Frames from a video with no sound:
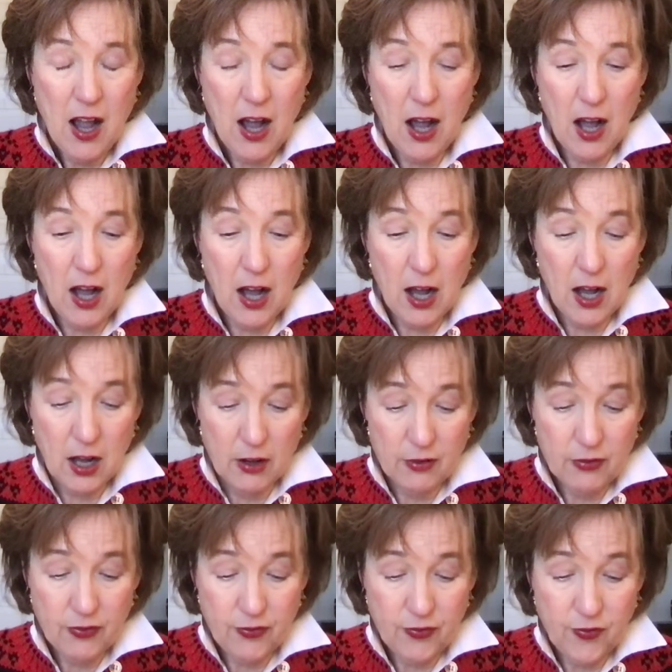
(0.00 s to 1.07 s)

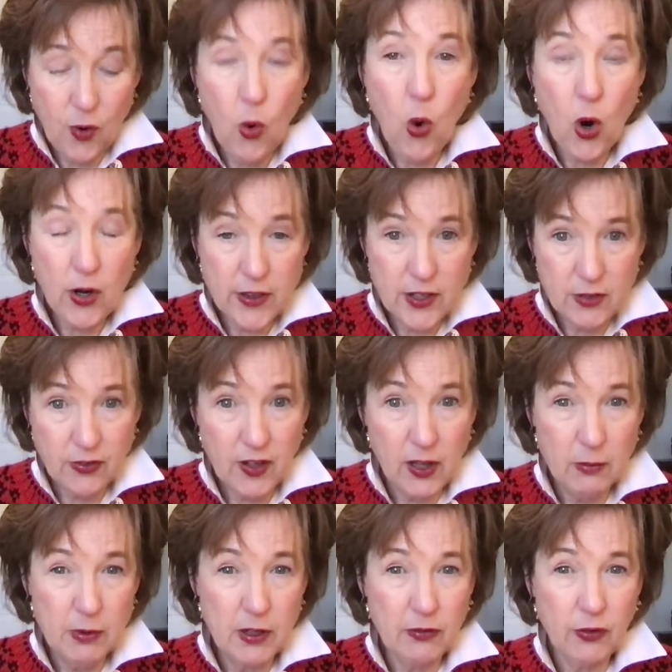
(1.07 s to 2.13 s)
for the
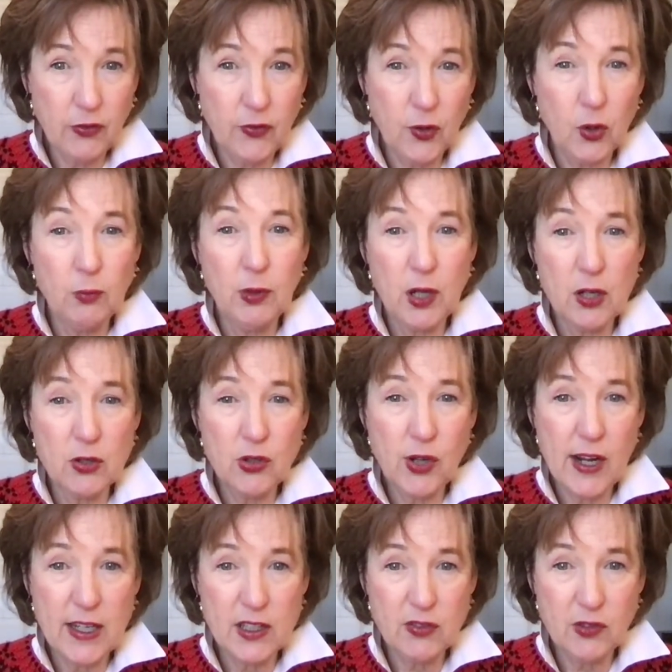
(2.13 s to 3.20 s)
development of a full-blown
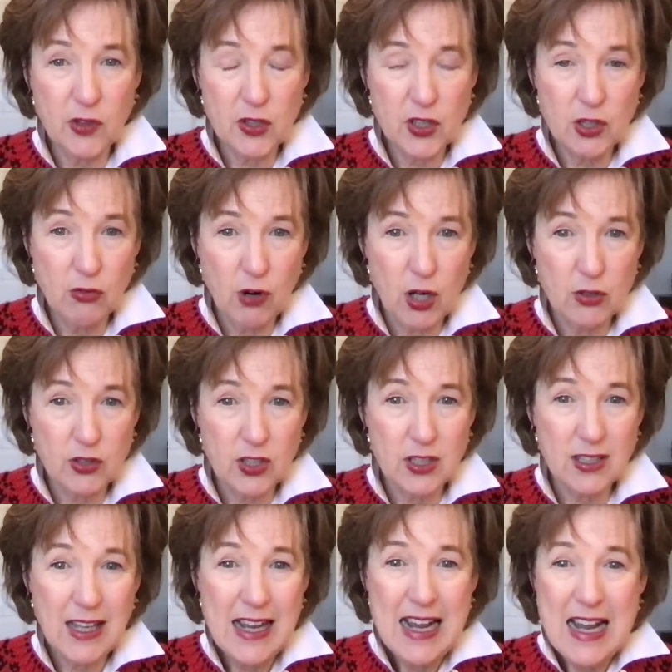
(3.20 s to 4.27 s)
transference
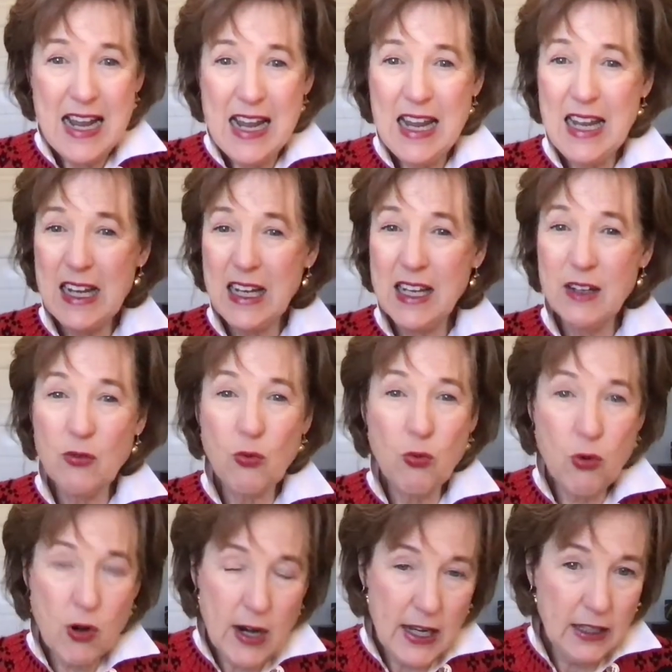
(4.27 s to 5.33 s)
neurosis. It can
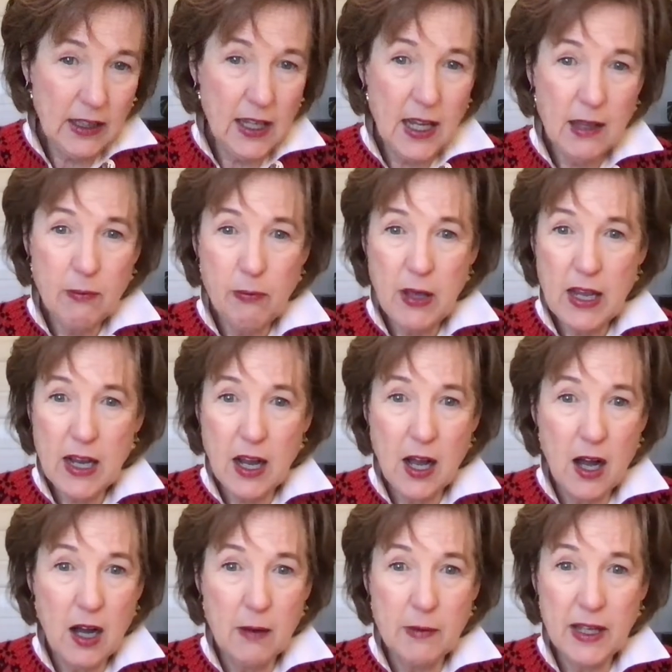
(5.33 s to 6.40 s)
really
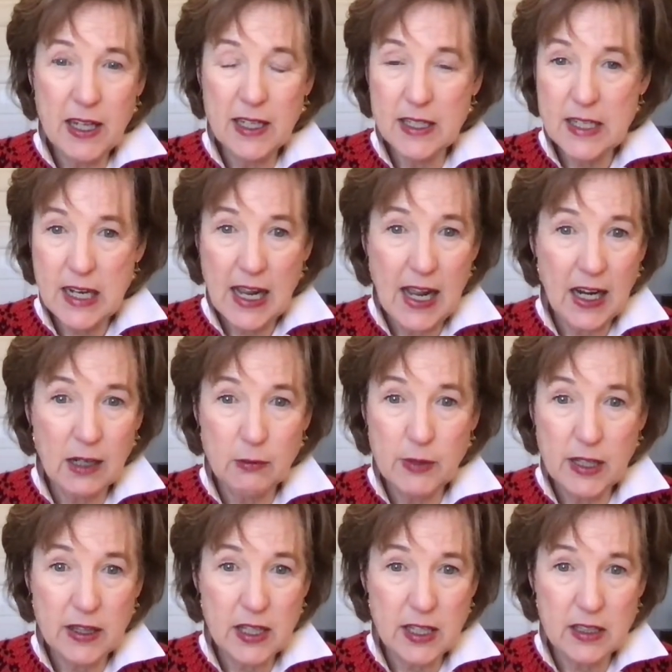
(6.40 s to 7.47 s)
become an
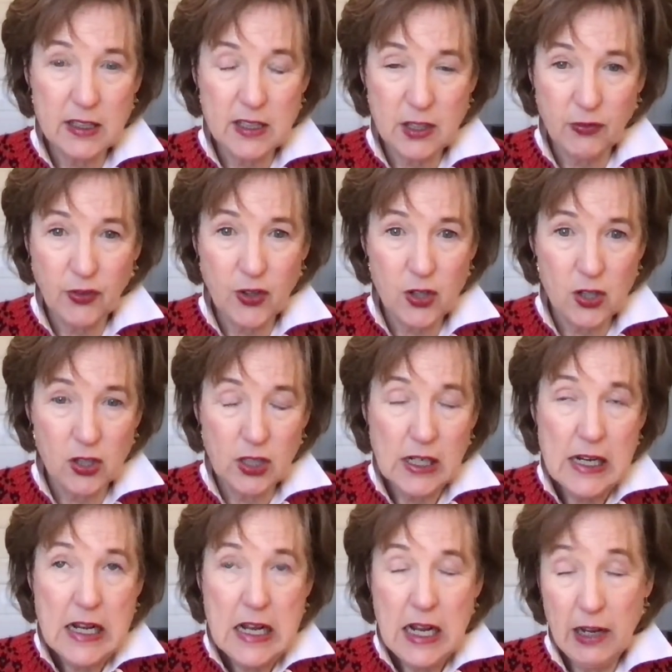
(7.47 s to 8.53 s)
entanglement that's difficult,
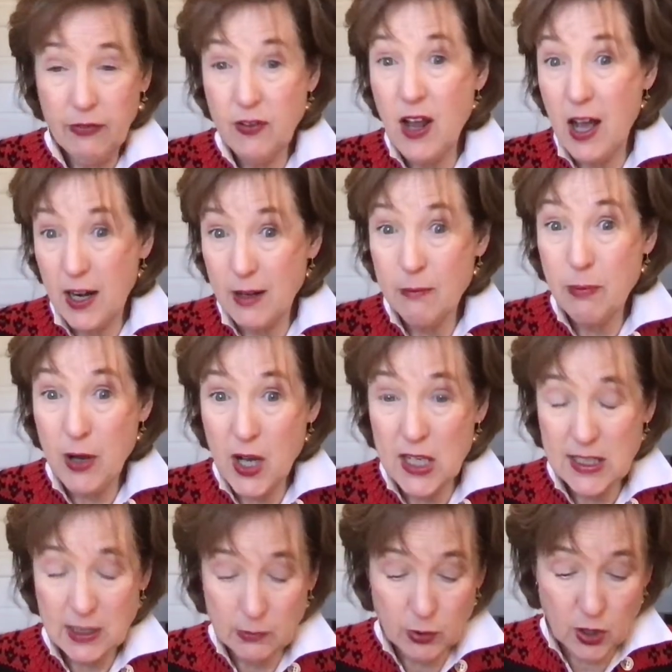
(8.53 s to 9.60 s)
if not
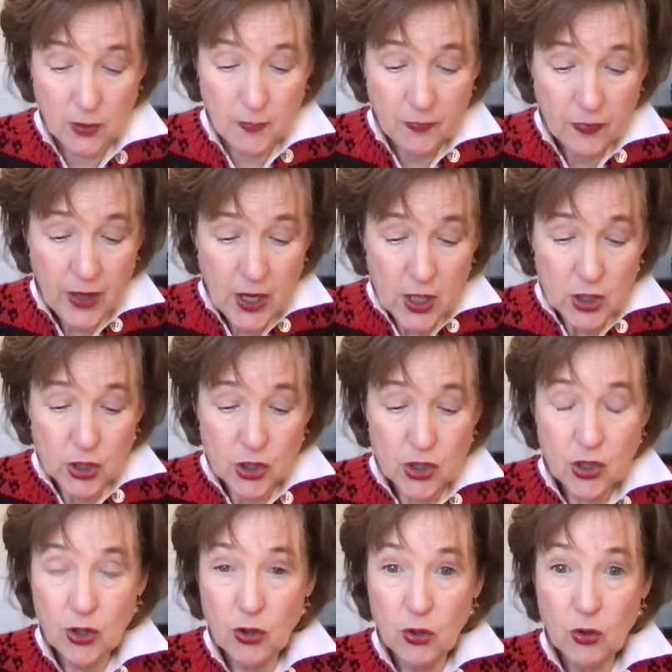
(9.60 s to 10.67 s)
impossible,
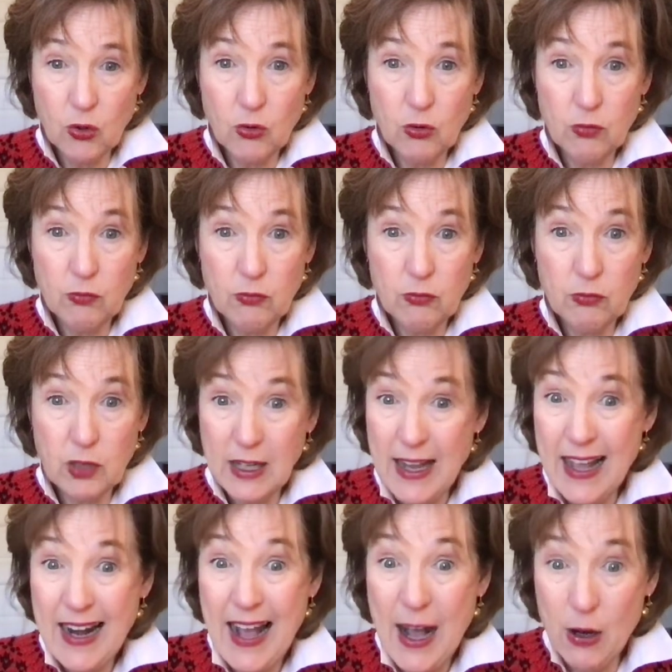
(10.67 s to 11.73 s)
to
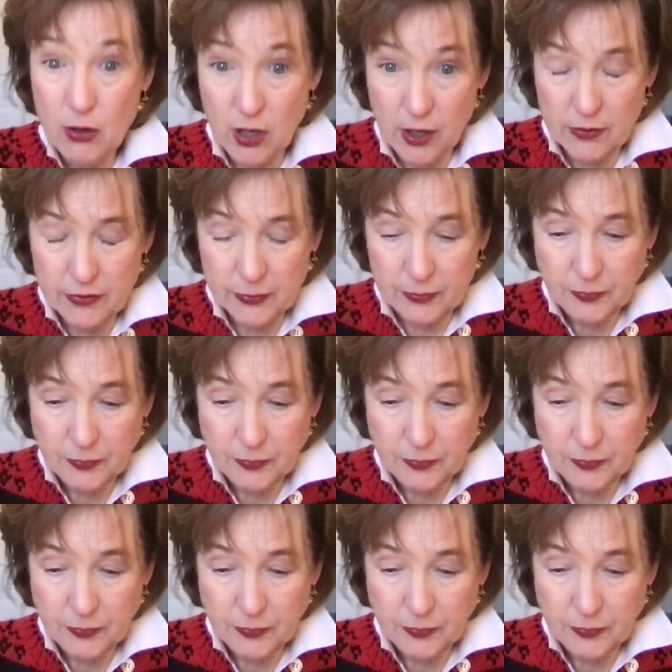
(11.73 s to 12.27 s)
get out of.